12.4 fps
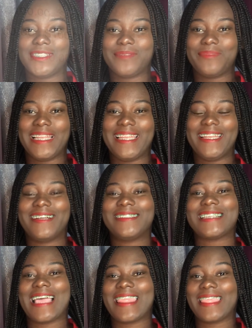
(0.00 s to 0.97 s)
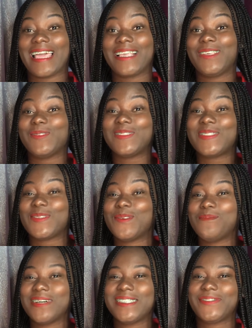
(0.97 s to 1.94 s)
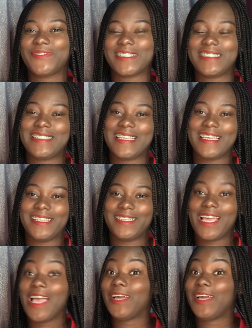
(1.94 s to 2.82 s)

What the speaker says: millionaires, and thank you so much for staying.